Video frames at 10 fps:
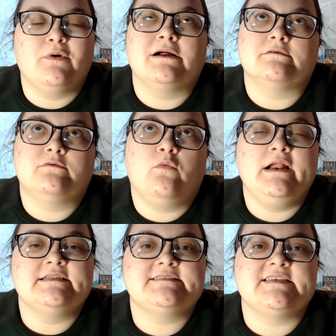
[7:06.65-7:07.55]
Well, 1
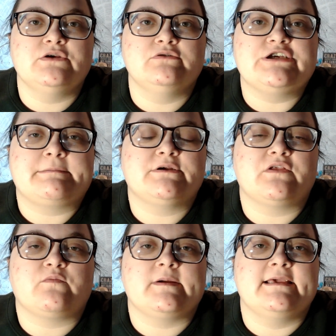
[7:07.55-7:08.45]
and 2, chapter
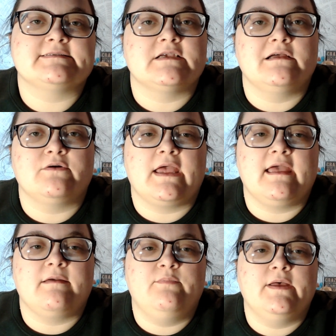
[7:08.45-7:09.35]
3 is
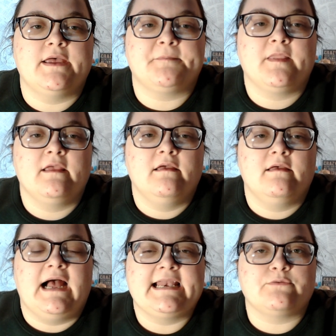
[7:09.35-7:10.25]
okay, but
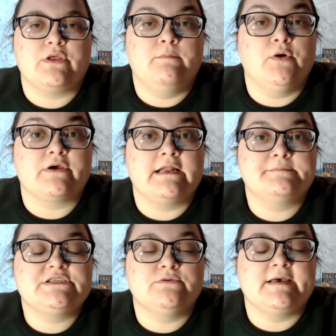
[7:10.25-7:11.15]
I didn't really bulk it
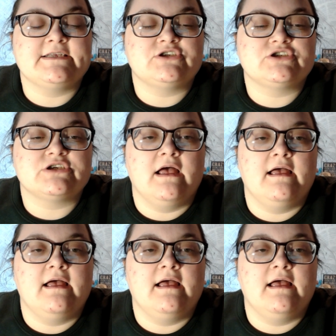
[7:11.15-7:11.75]
up too much.